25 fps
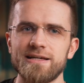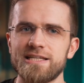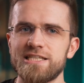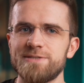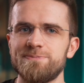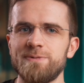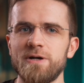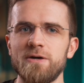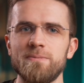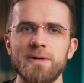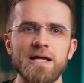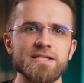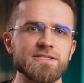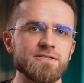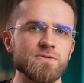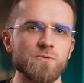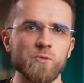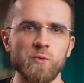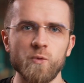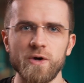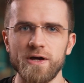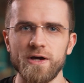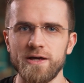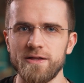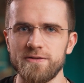
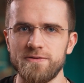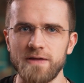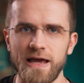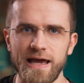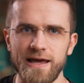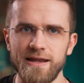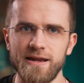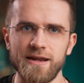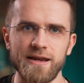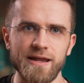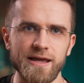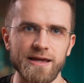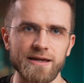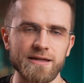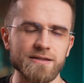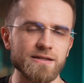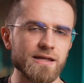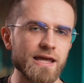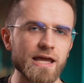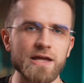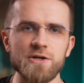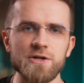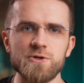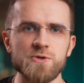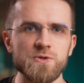Experimenting with editing in
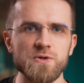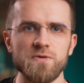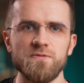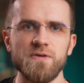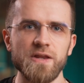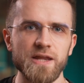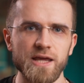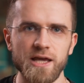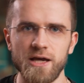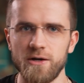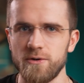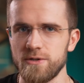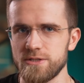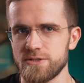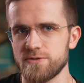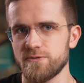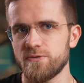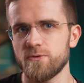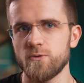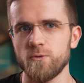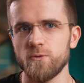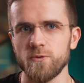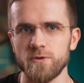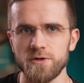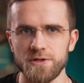each new video is
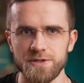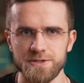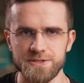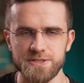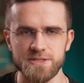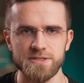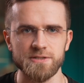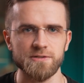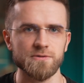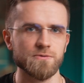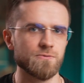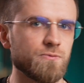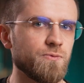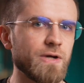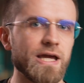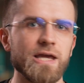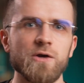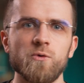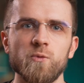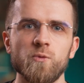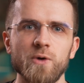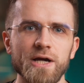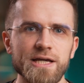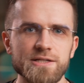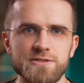of course a
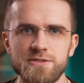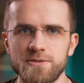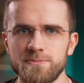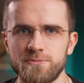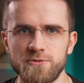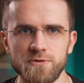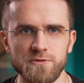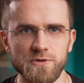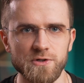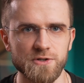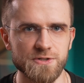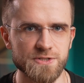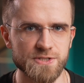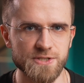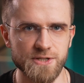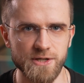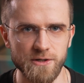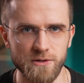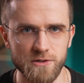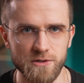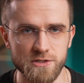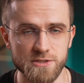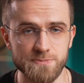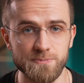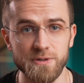great way to improve your
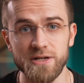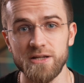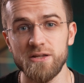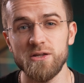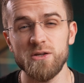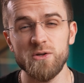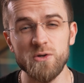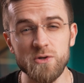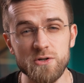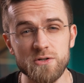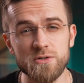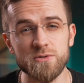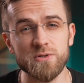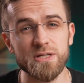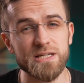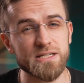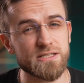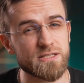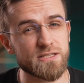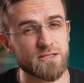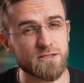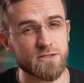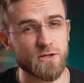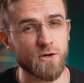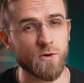skills, but it usually
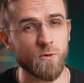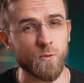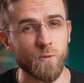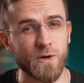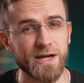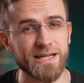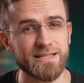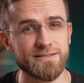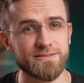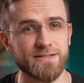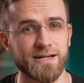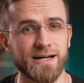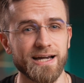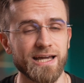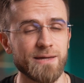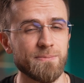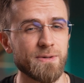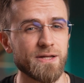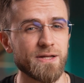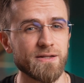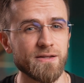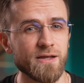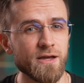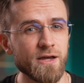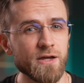is quite time
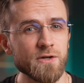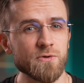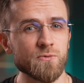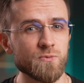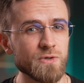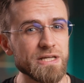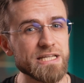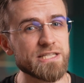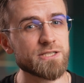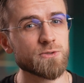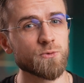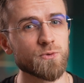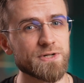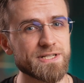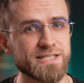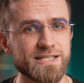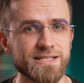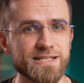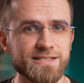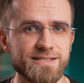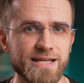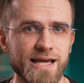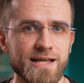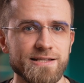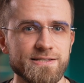and resource
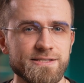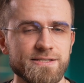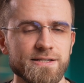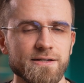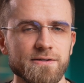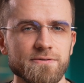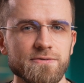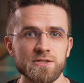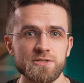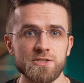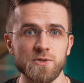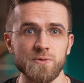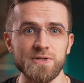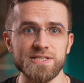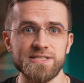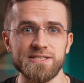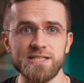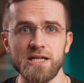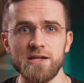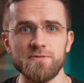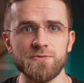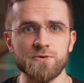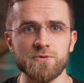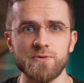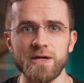intensive. So
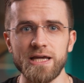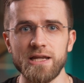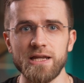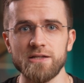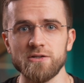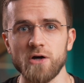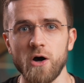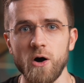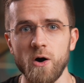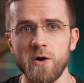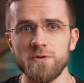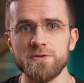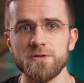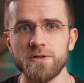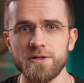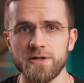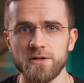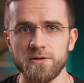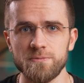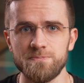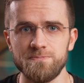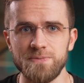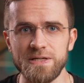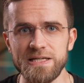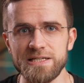instead of creating all the
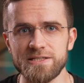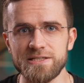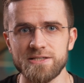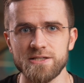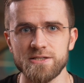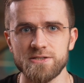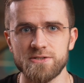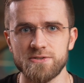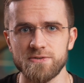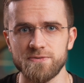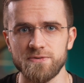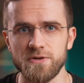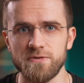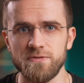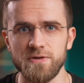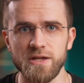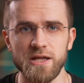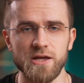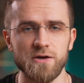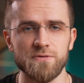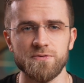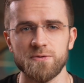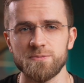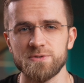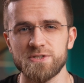little pieces of your
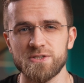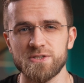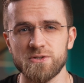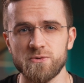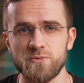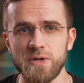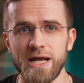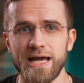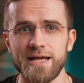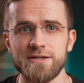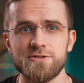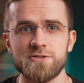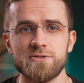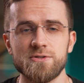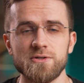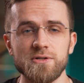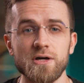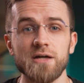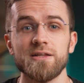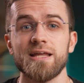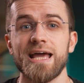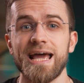video from scratch, do not